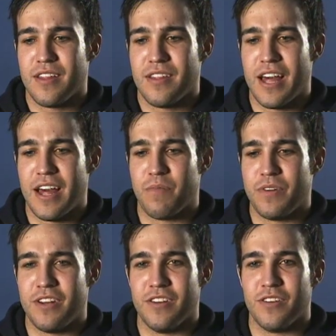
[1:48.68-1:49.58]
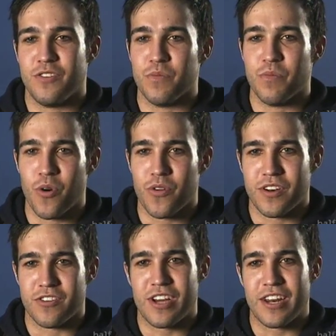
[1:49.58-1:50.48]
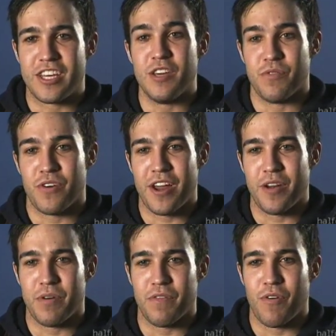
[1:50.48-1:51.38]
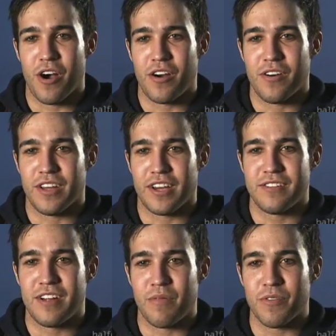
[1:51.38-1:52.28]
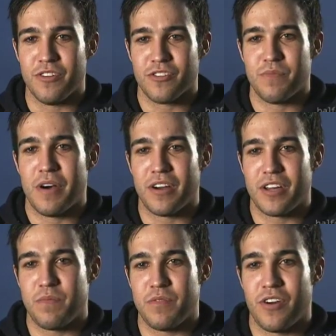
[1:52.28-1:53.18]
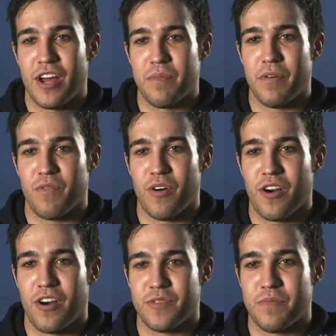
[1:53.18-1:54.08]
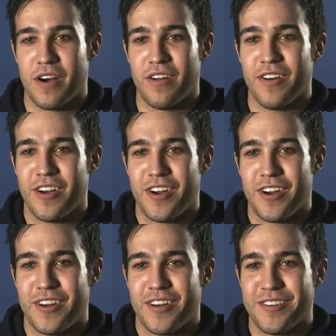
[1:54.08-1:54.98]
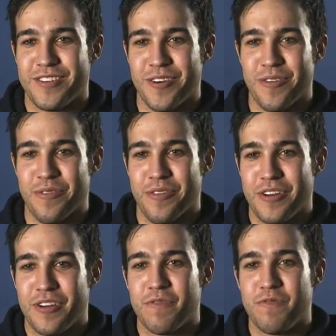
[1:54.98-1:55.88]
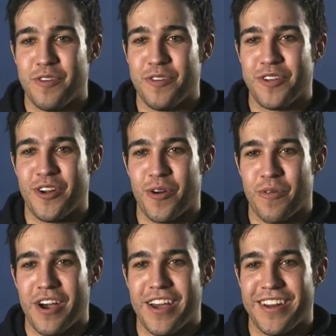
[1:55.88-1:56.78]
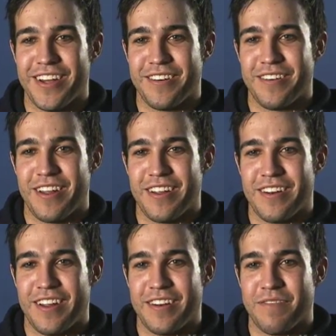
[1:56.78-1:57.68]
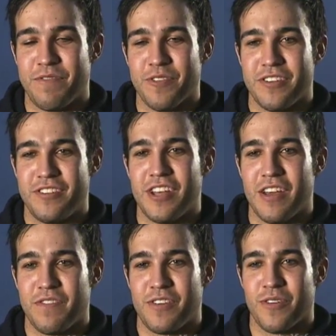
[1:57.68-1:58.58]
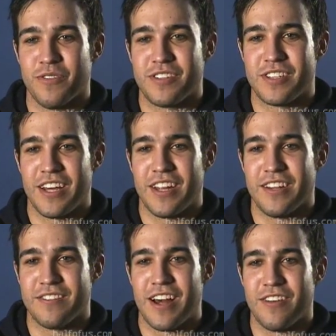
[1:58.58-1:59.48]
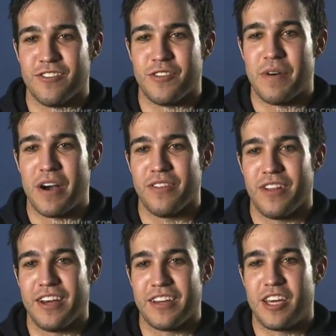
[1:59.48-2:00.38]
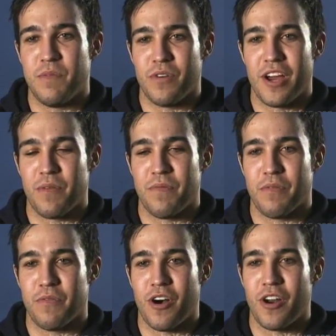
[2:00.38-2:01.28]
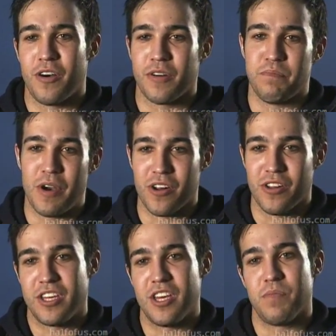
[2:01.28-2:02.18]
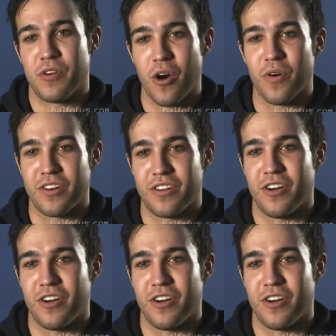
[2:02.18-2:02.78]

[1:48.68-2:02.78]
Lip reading: that we needed to do more than just kind of keep your head above water. Like, it's not really just about keeping your head above water, it's about, feeling all right and feeling safe in your own skin. It's not just about, like, keep your head above water, barely keep going,